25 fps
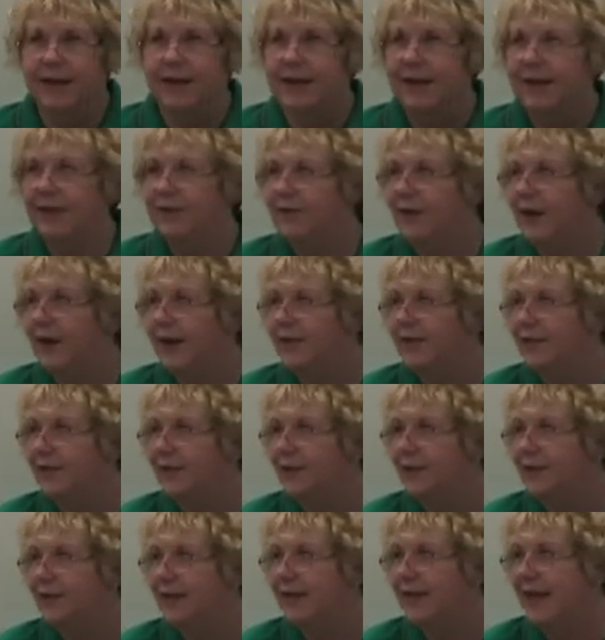He tries
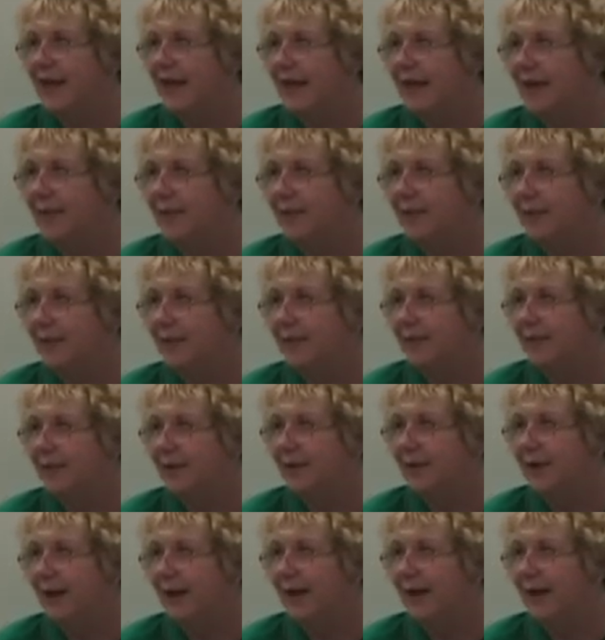to escape.
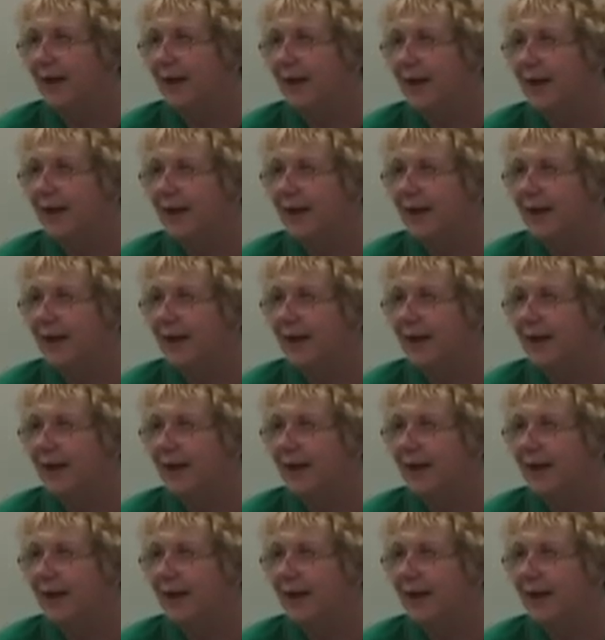Okay,